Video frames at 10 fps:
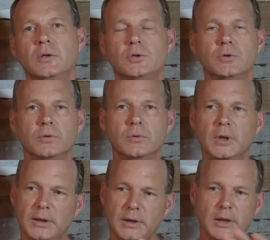to
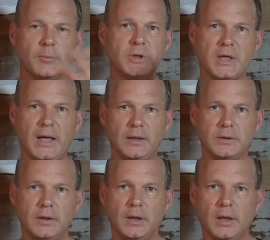
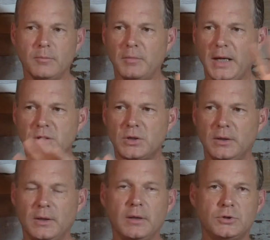imitate and make
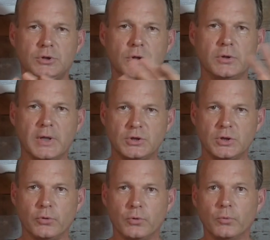sure that
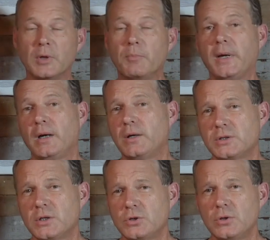your
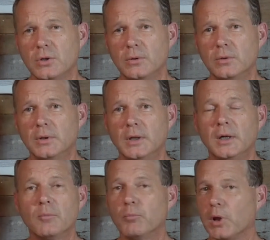repairs that you do
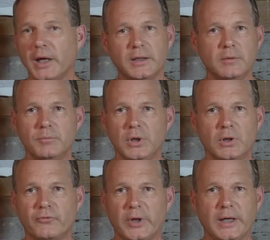blend in
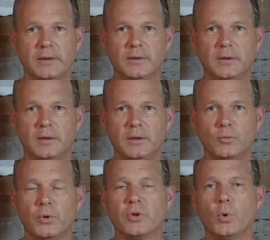beautifully
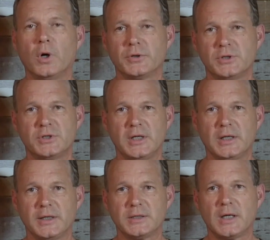with the walls and
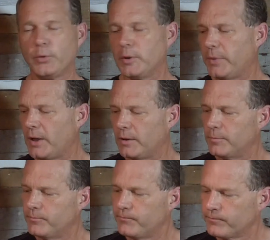ceilings that are repaired.
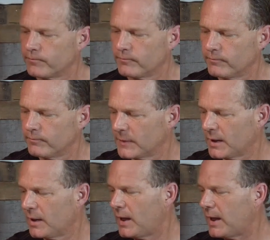
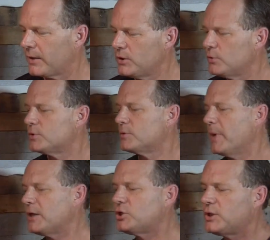How to use
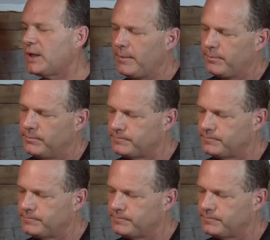mesh tape.